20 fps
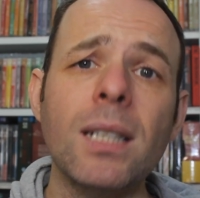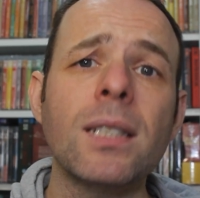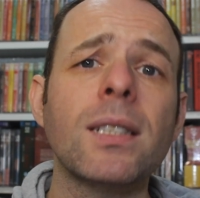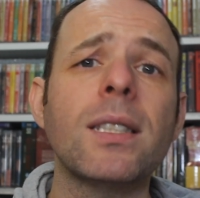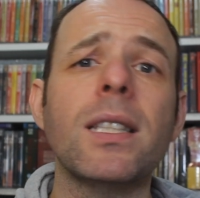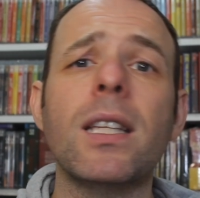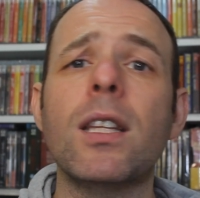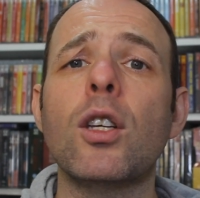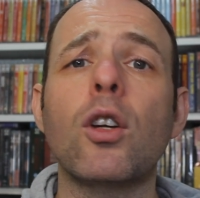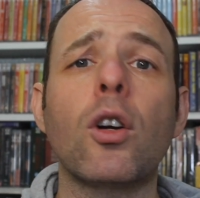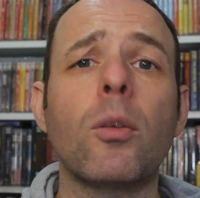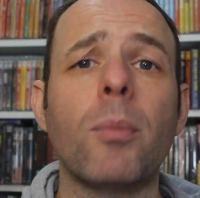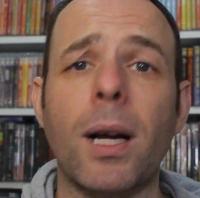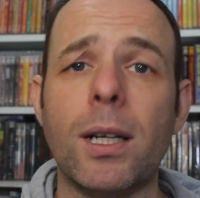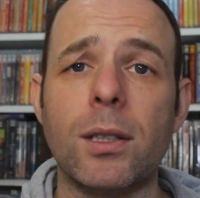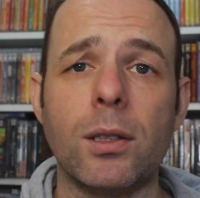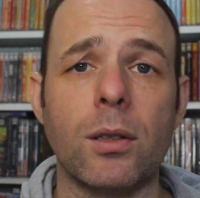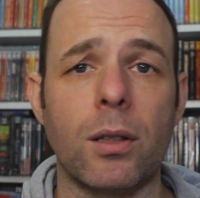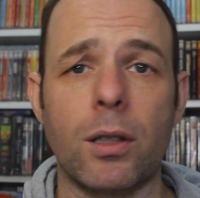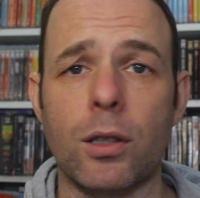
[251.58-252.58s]
say The Young
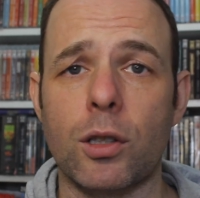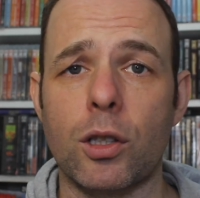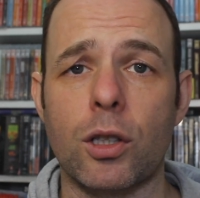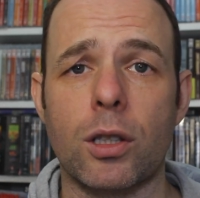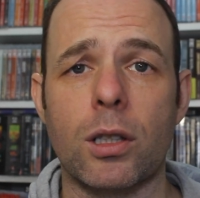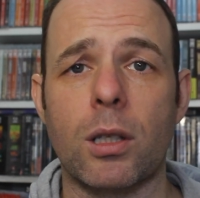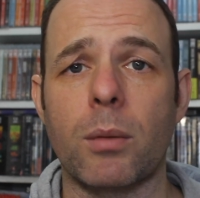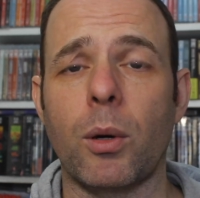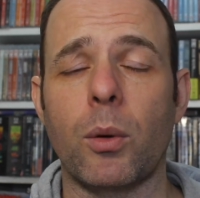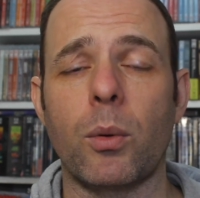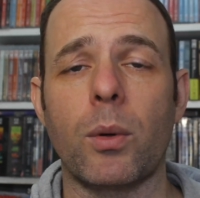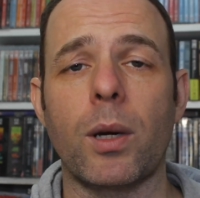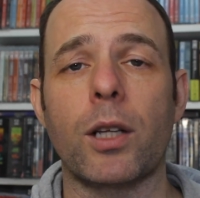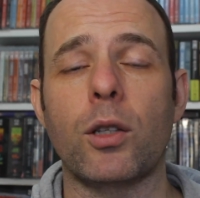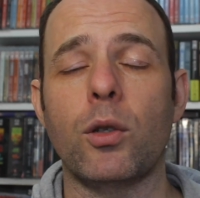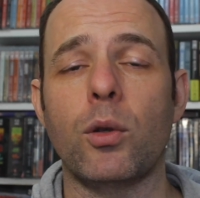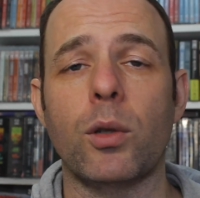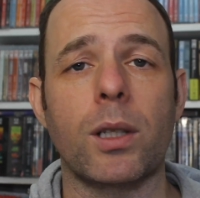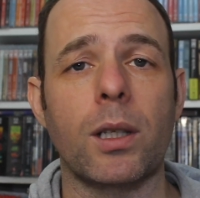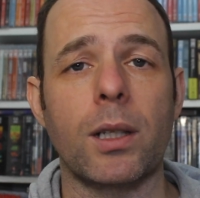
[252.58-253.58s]
Master that just came out,
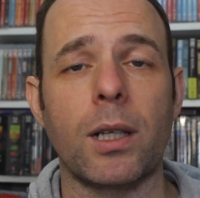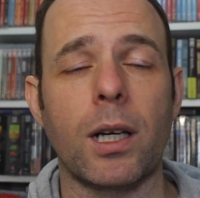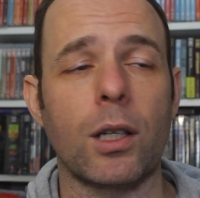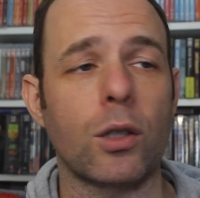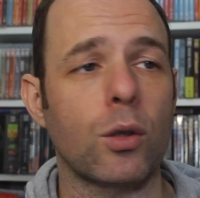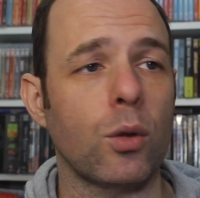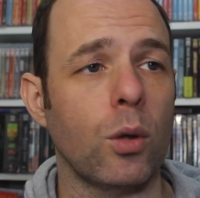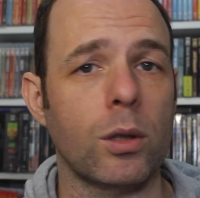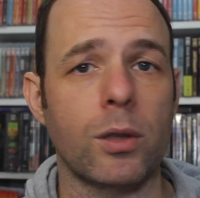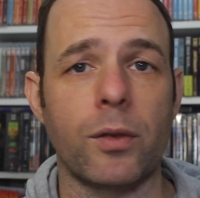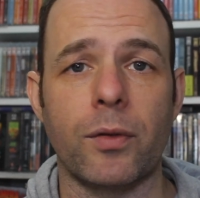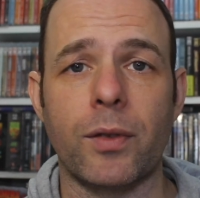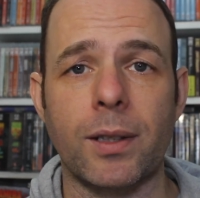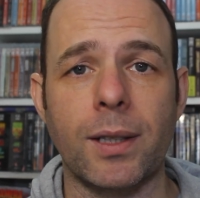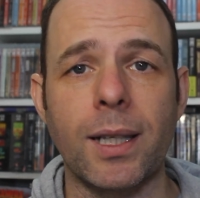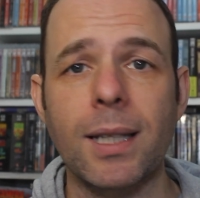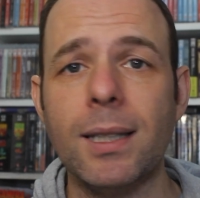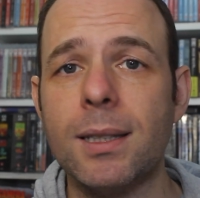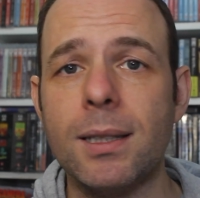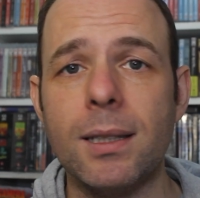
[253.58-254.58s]
and you could get a choice of the
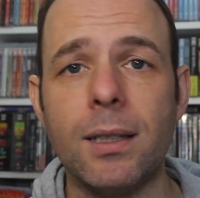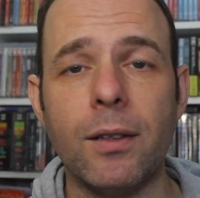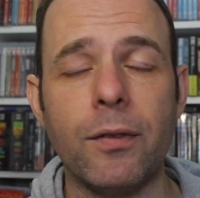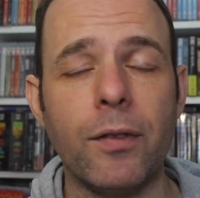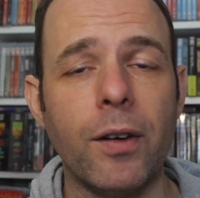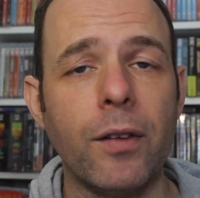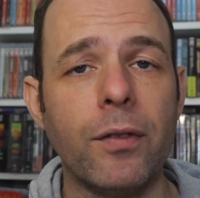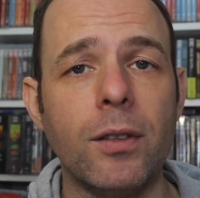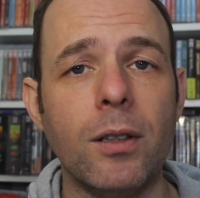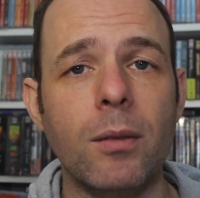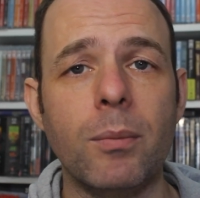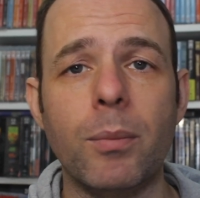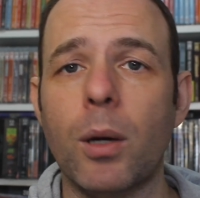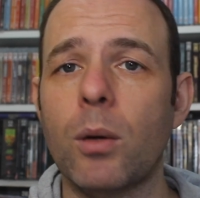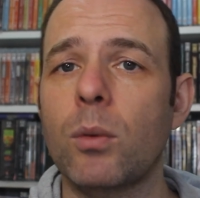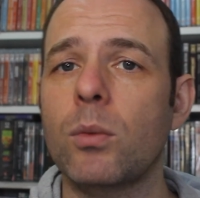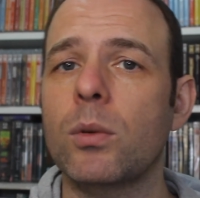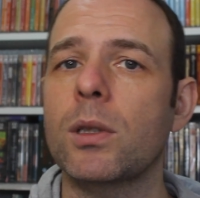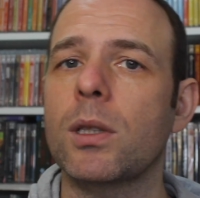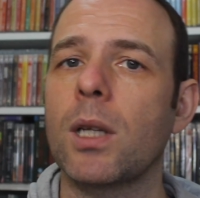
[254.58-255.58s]
disc at
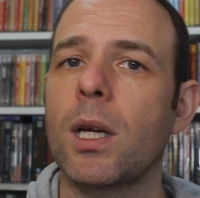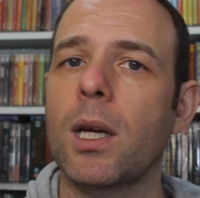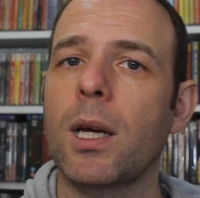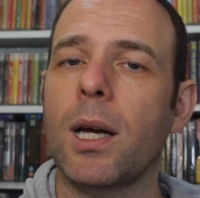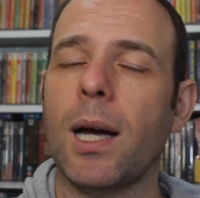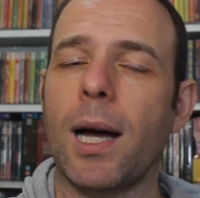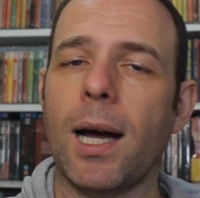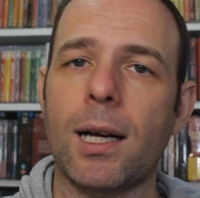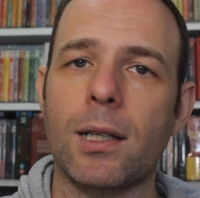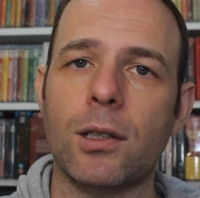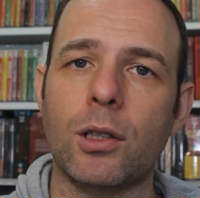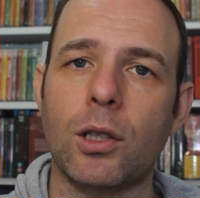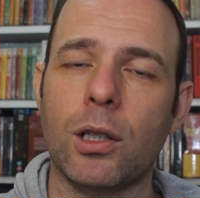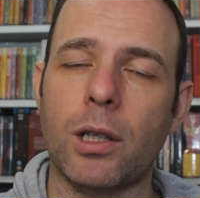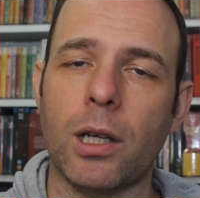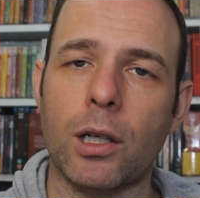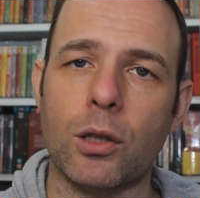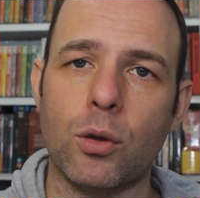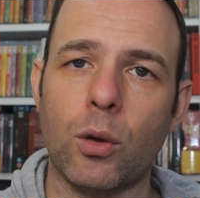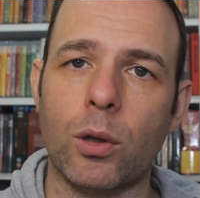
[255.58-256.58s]
£15 and you
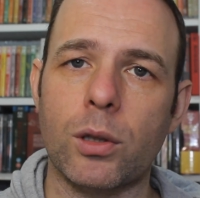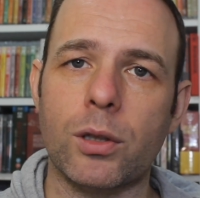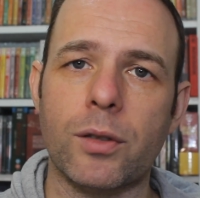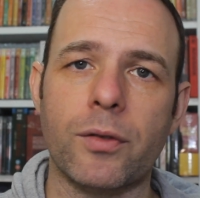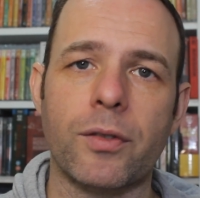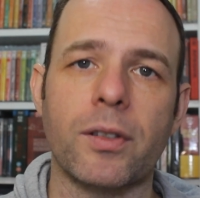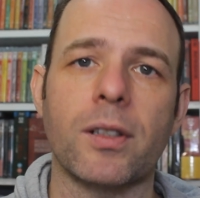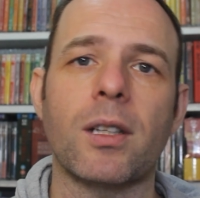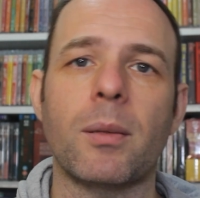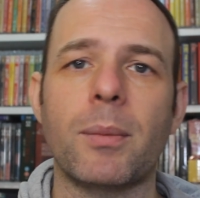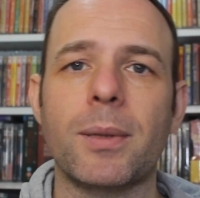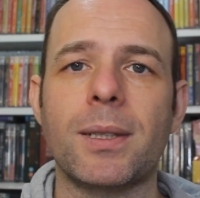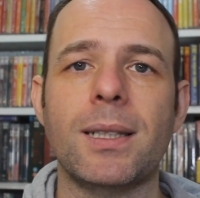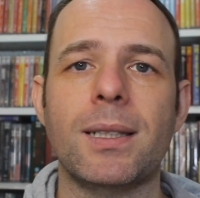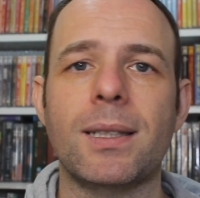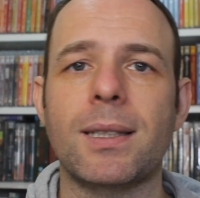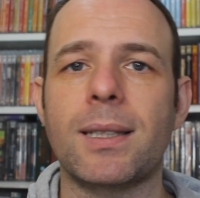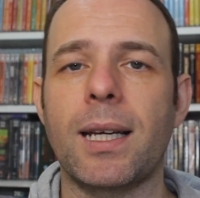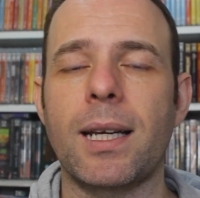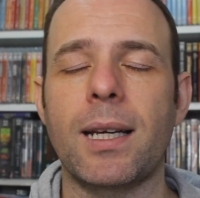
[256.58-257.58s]
get a choice of the
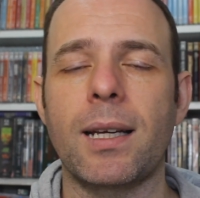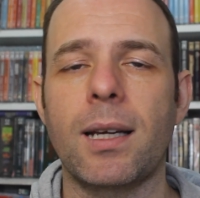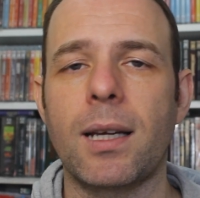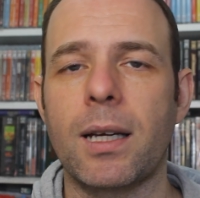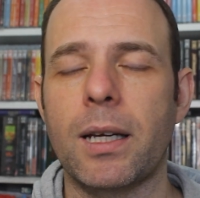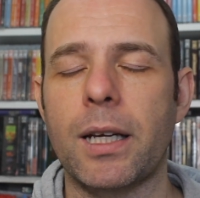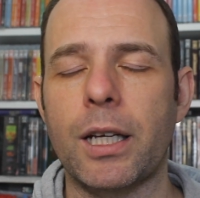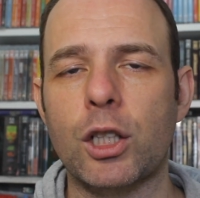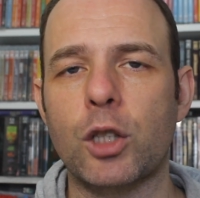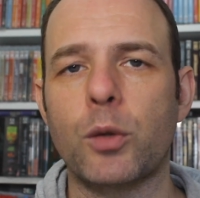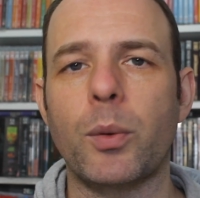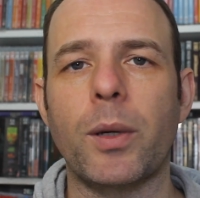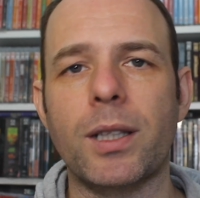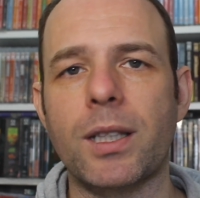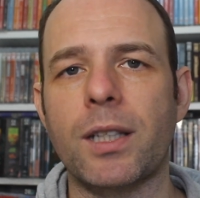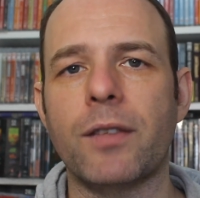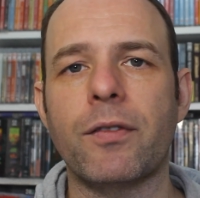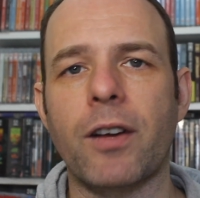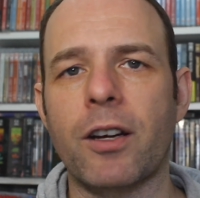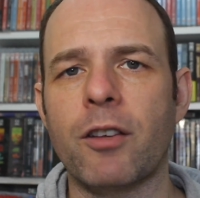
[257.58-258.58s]
limited set at
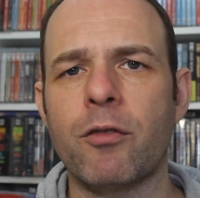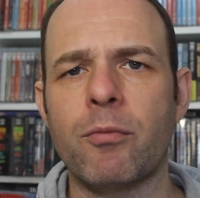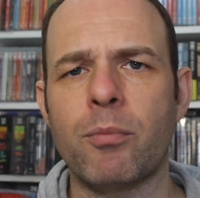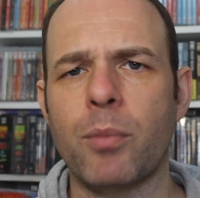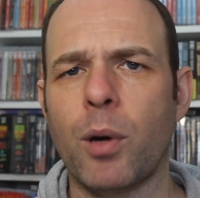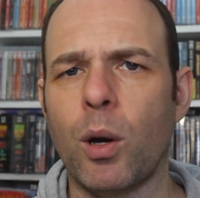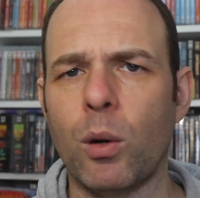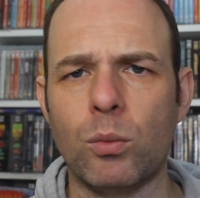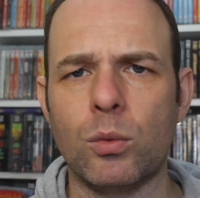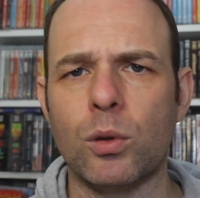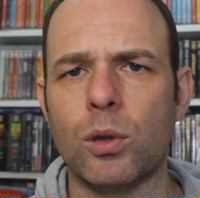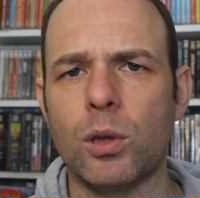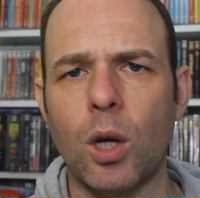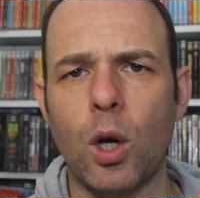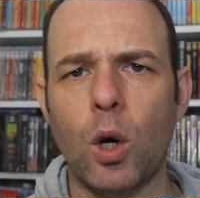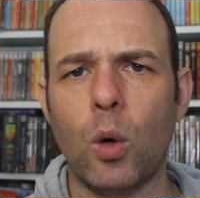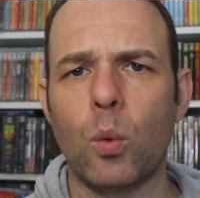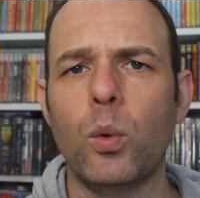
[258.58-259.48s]
£25.